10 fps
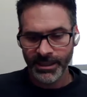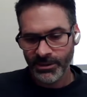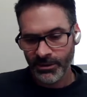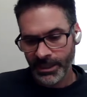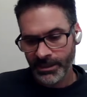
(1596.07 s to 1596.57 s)

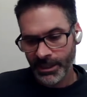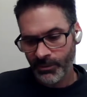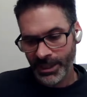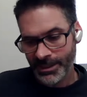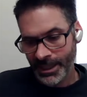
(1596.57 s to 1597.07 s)
So, in
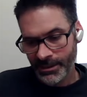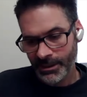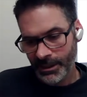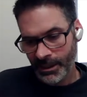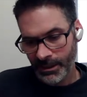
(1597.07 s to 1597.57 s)
some ways,
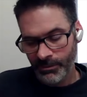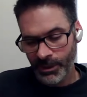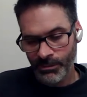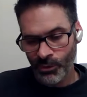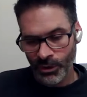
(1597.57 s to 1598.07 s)
that's a little
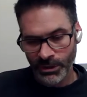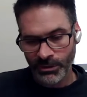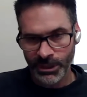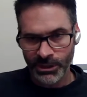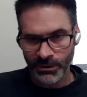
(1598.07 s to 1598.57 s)
bit more
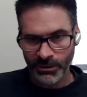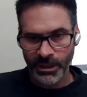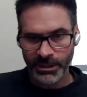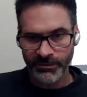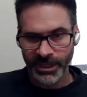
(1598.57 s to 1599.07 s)
traditional
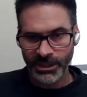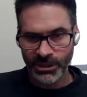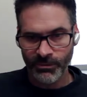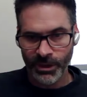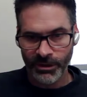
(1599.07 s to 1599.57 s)

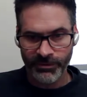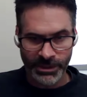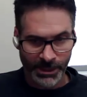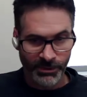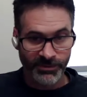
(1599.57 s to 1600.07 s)
conservation, where, for
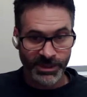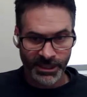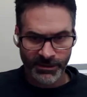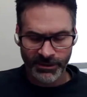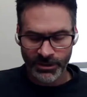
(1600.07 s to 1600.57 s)
example,
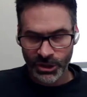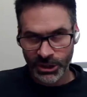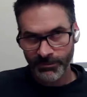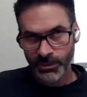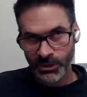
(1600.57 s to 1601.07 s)
if,
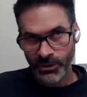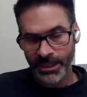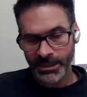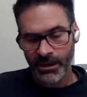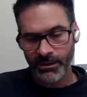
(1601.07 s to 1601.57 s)
ship
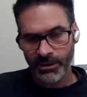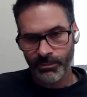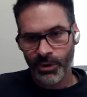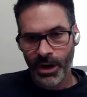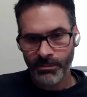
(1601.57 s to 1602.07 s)
strikes are the
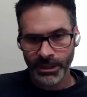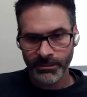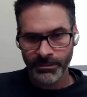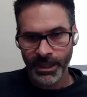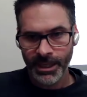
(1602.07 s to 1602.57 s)

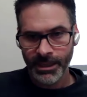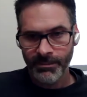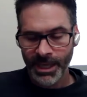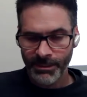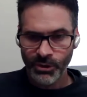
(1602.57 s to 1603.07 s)
problem,
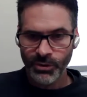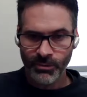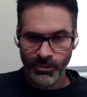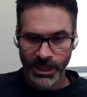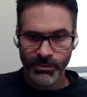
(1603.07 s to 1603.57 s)
maybe you
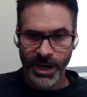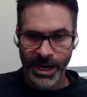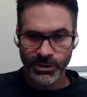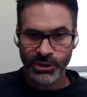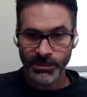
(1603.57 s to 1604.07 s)
can
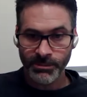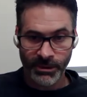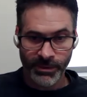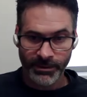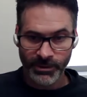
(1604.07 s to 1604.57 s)
reroute
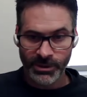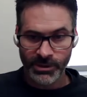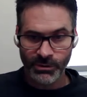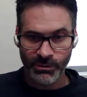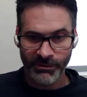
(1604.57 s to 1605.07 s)
shipping
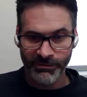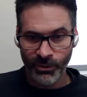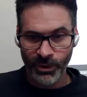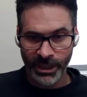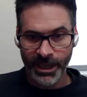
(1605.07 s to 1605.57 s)
routes to
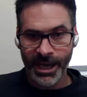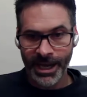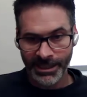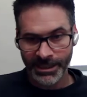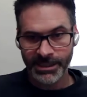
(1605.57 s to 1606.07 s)
avoid
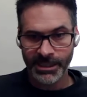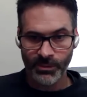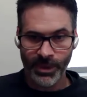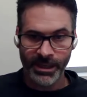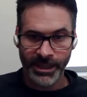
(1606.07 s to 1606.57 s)
high
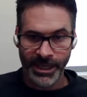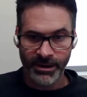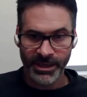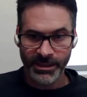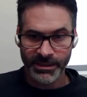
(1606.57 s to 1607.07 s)
density whale
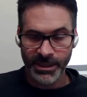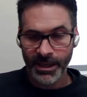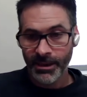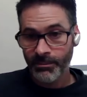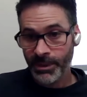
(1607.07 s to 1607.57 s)
areas
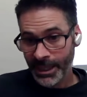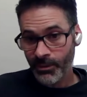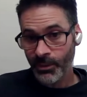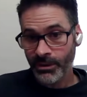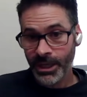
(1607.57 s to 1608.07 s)
but
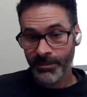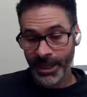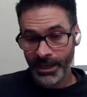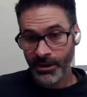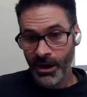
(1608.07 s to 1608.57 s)
that will come
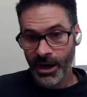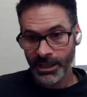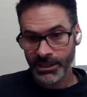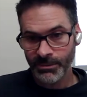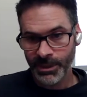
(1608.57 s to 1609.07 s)
at a
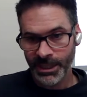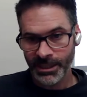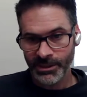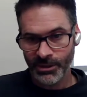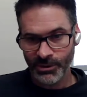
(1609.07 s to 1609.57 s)
cost
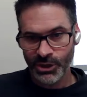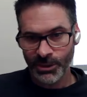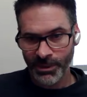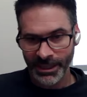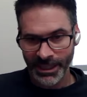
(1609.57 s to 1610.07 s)
because those
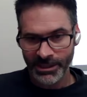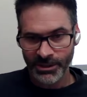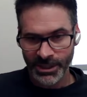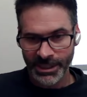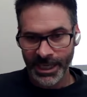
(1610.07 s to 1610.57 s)
shipping lanes
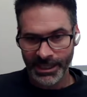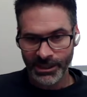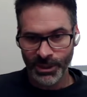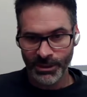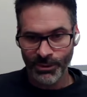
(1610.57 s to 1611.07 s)
are designed
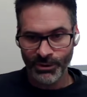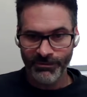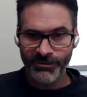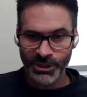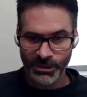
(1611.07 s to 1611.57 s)
to be most
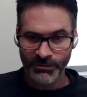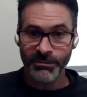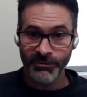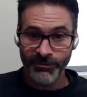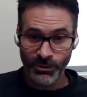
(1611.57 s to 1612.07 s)
efficient
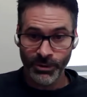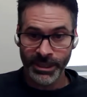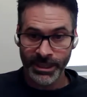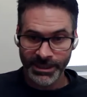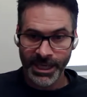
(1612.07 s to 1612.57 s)
from a
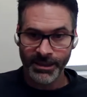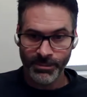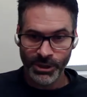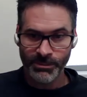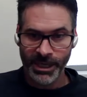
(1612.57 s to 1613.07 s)
fuel and a time
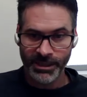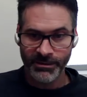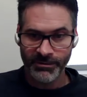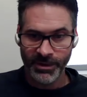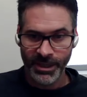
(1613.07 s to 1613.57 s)

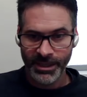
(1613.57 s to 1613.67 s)
perspective.